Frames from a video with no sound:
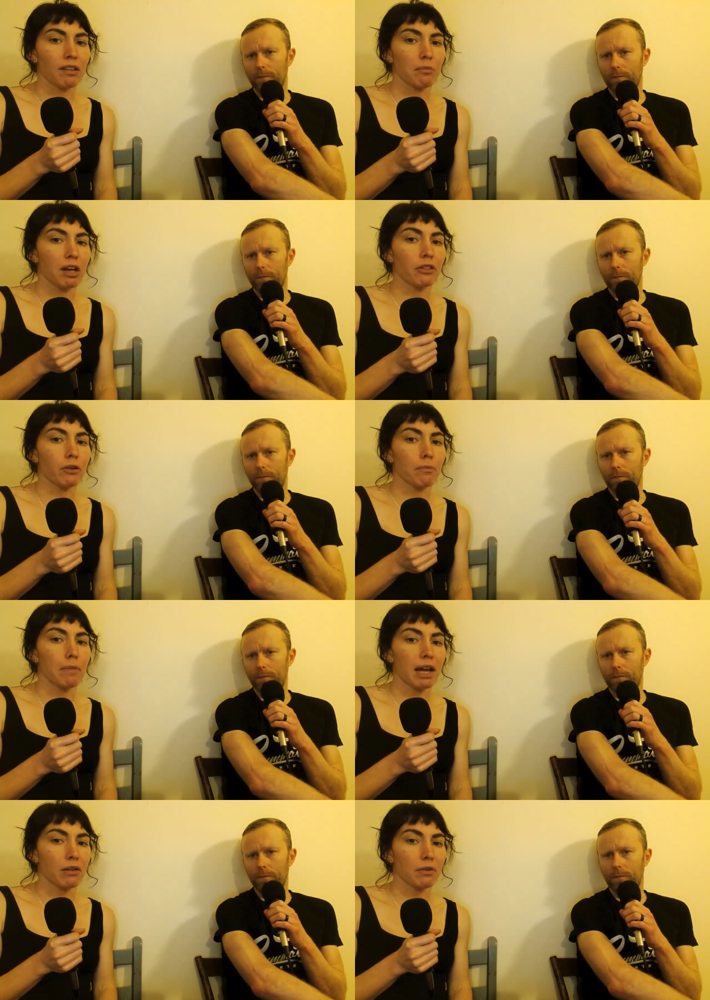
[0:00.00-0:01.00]
Speaker 1: with some other
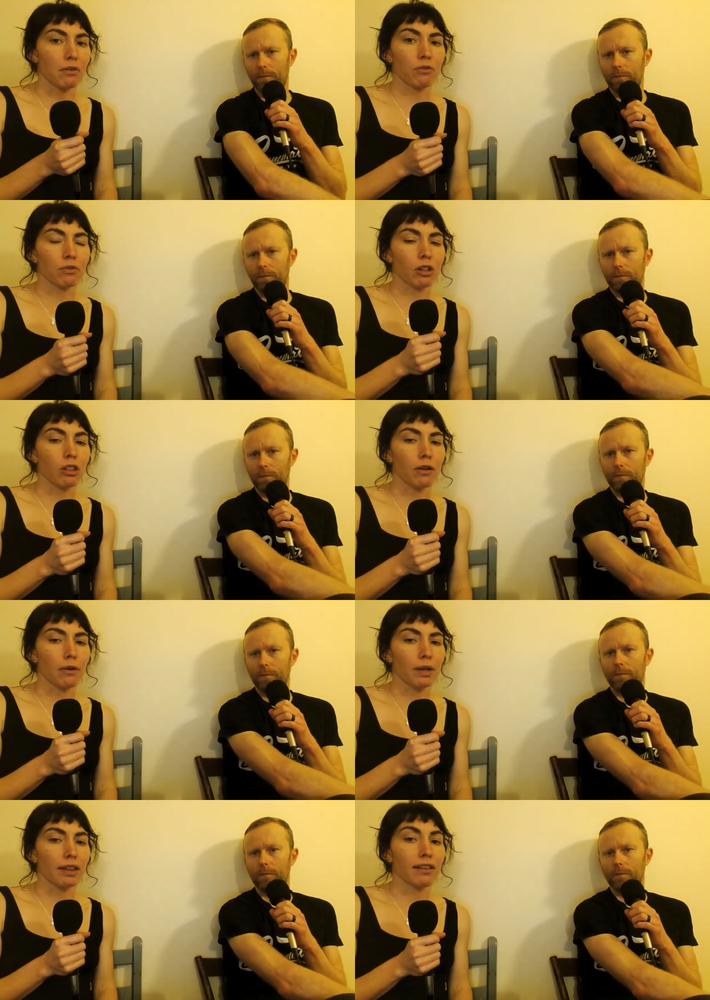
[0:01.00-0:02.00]
macros for the
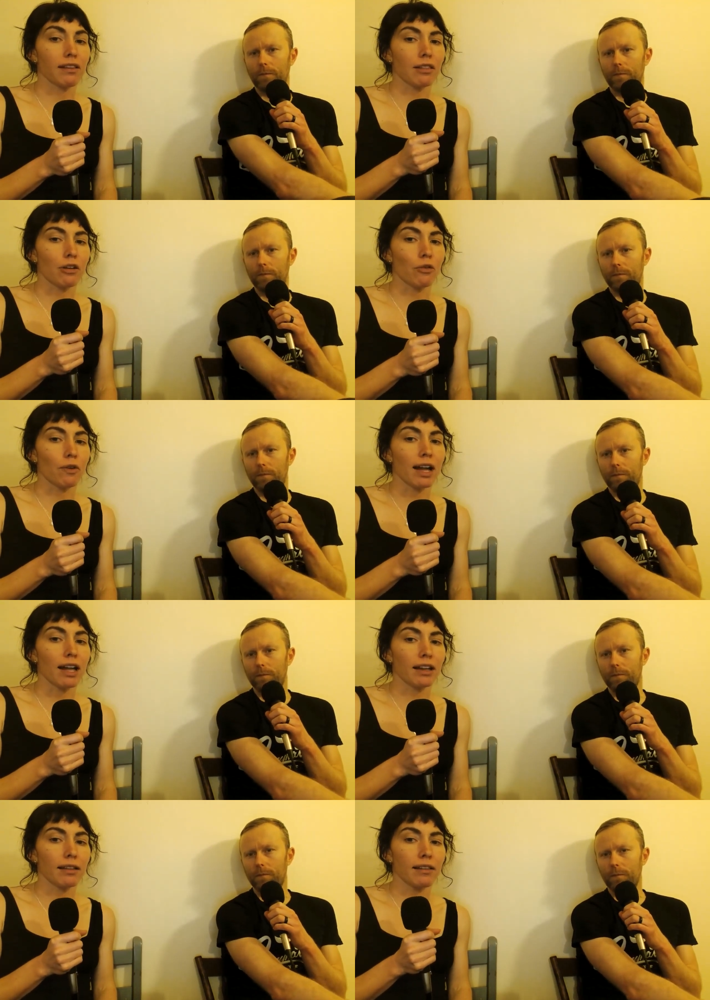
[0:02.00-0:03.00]
low and slow
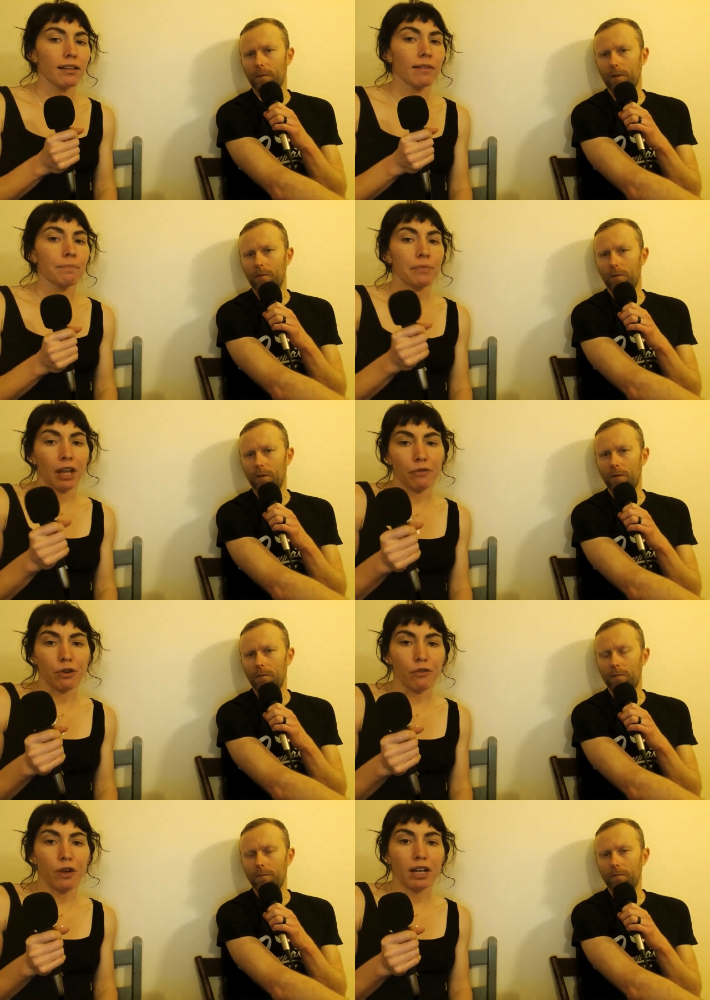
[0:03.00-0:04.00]
rides? I
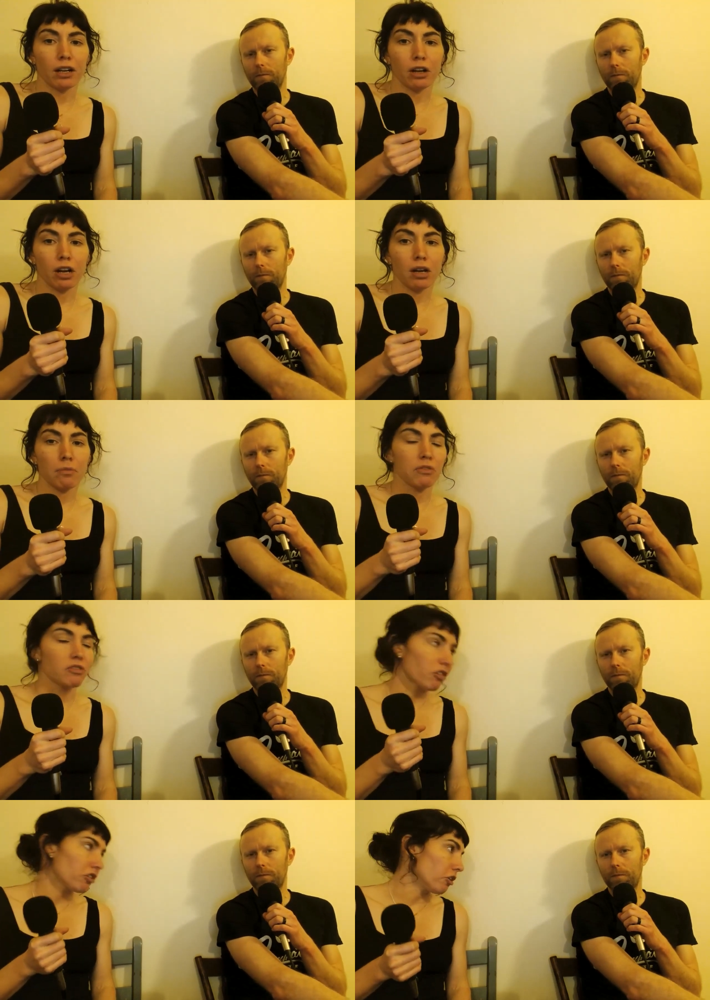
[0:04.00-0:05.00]
feel fine on carbs,
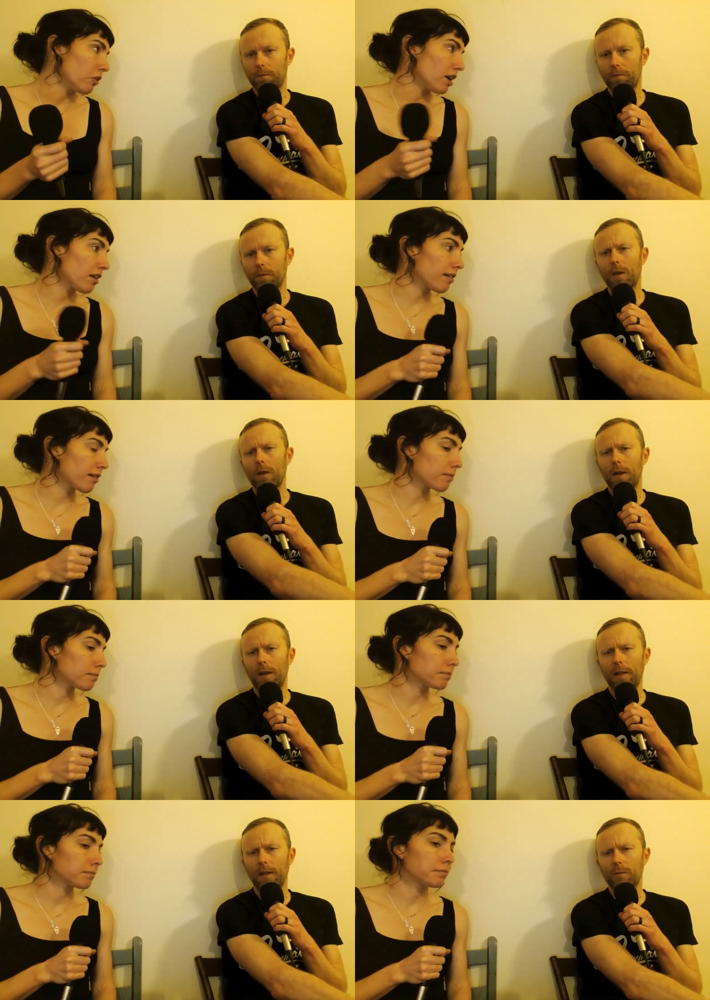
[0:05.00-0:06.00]
just curious.
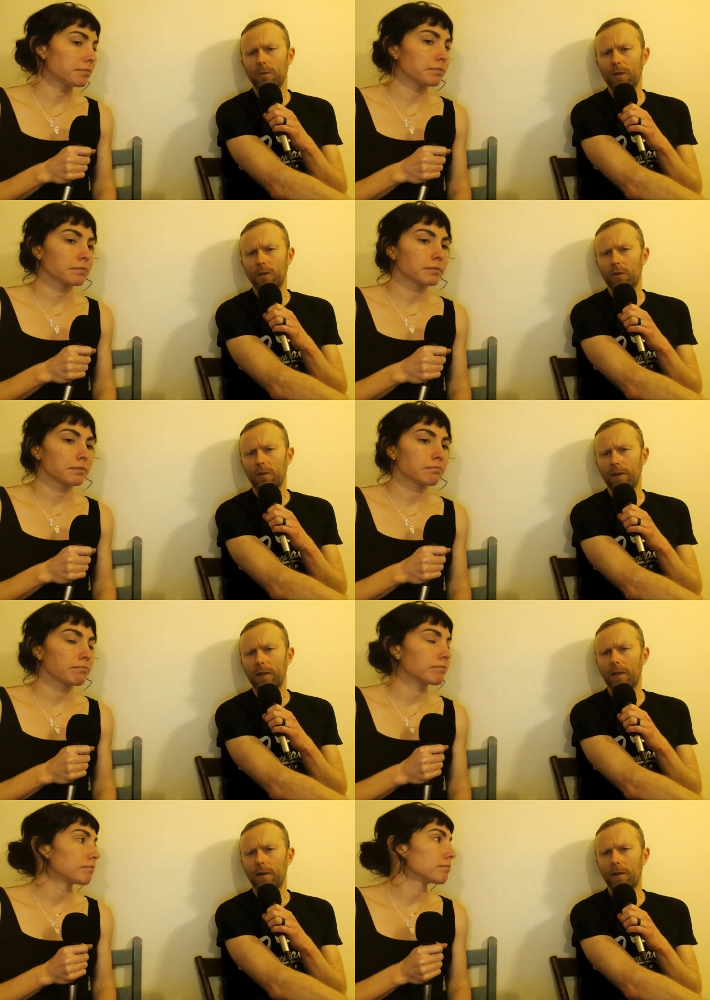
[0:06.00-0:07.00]
Speaker 2: And I think this was like sort of
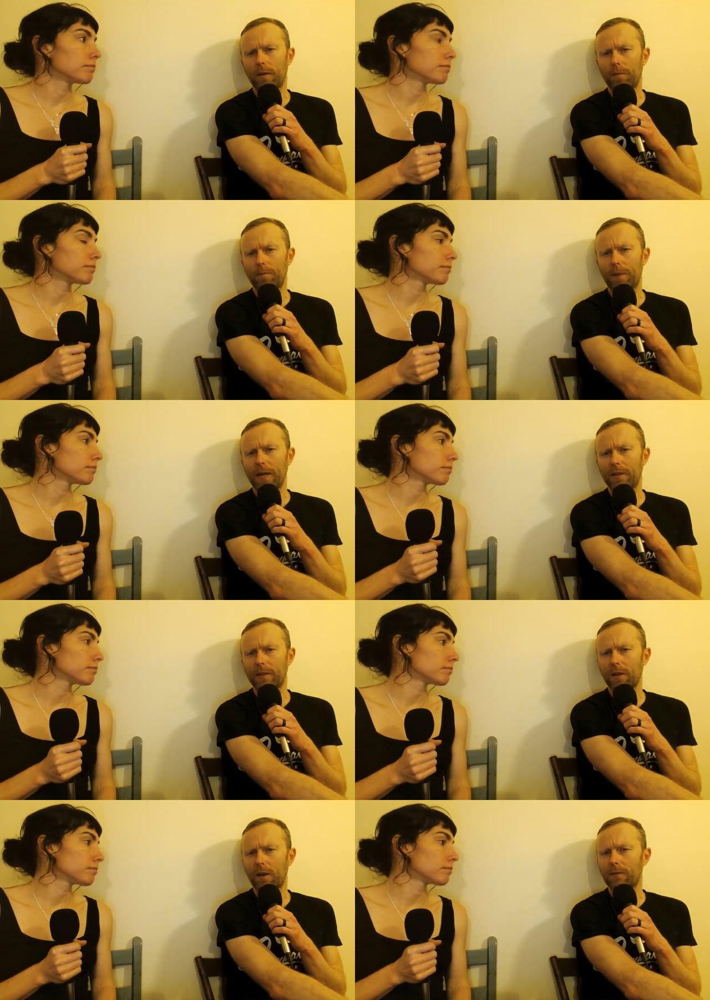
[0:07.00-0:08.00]
in the
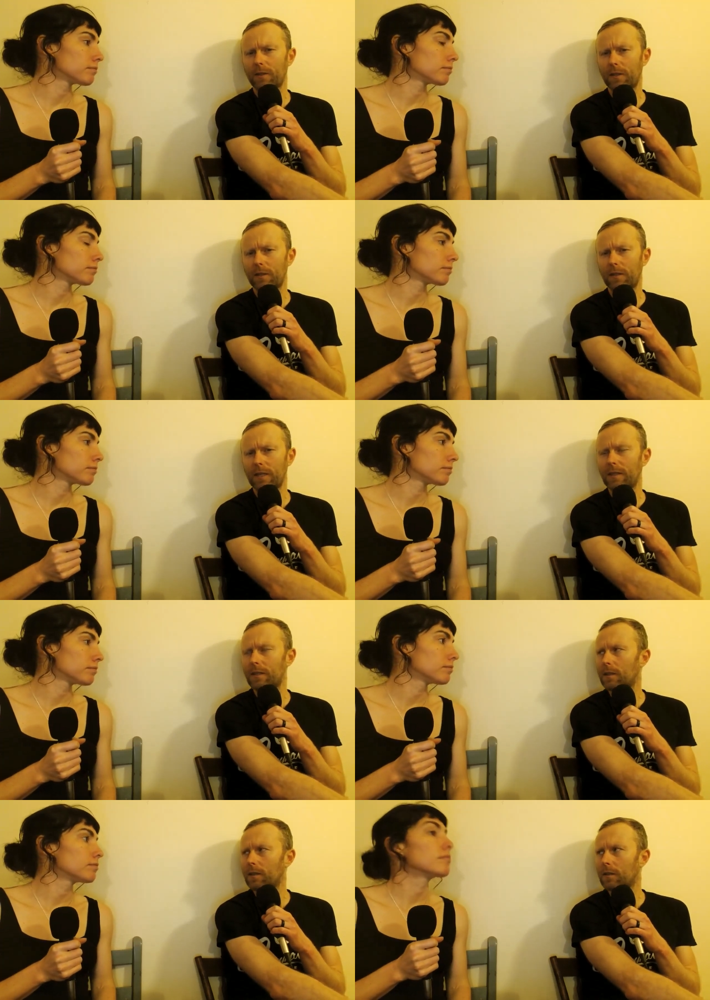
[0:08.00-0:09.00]
base off
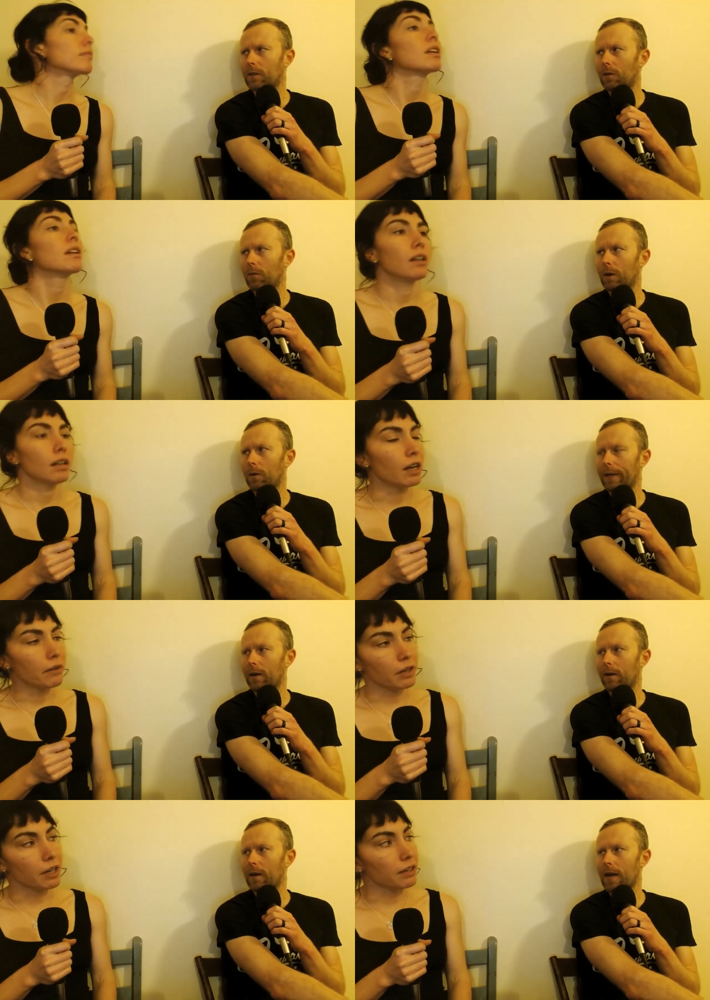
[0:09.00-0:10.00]
season, you know, where
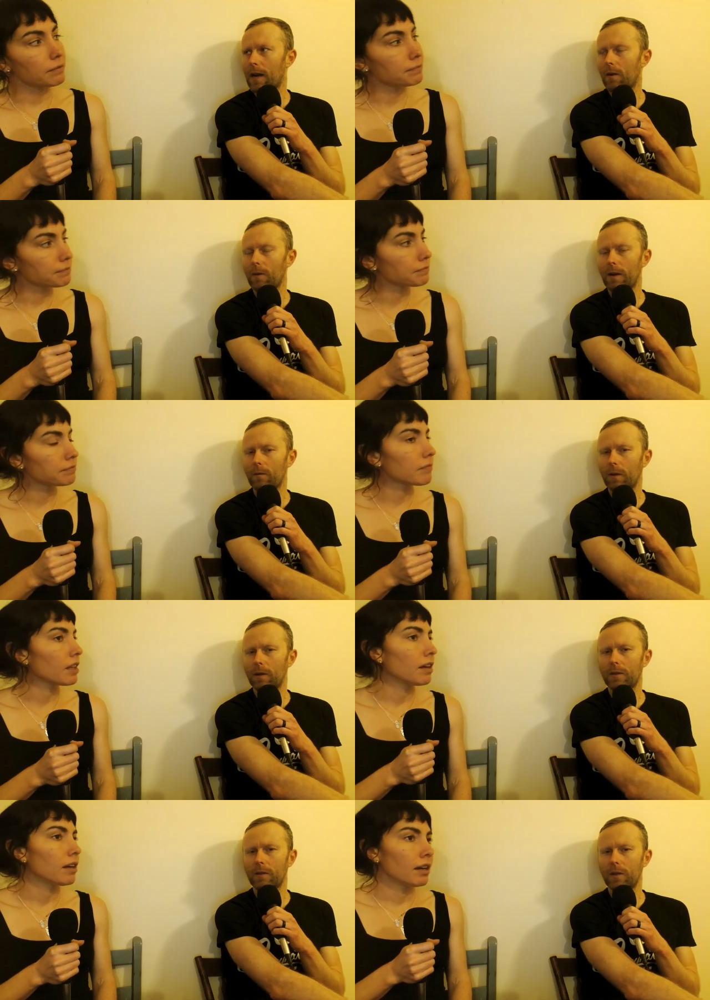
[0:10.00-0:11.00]
we're okay. now, right? Where
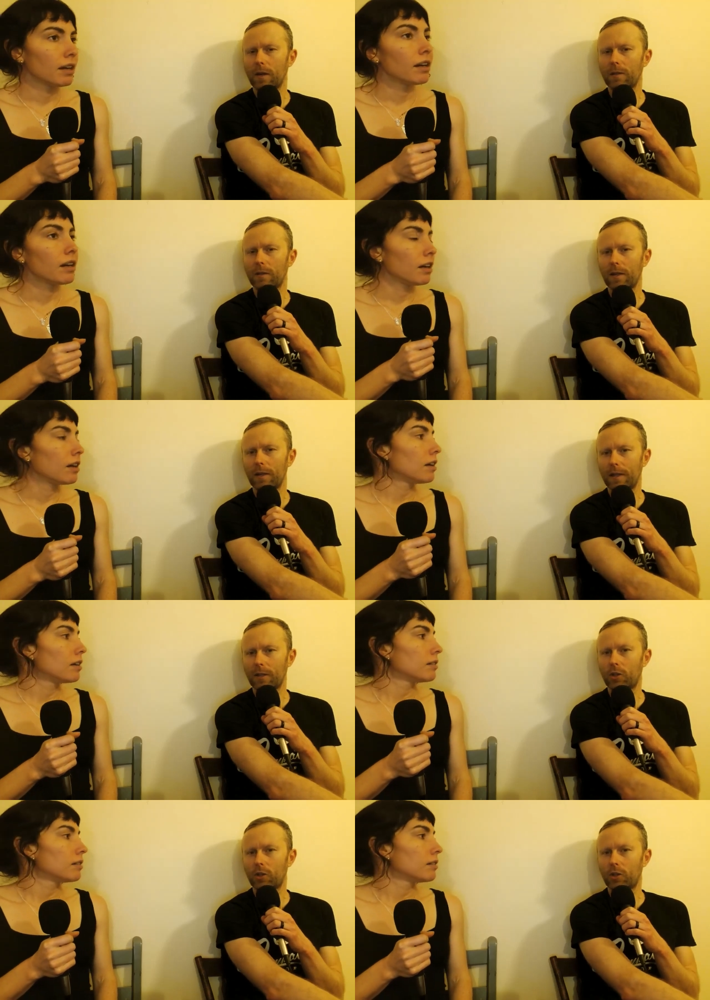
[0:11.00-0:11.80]
it's not necessarily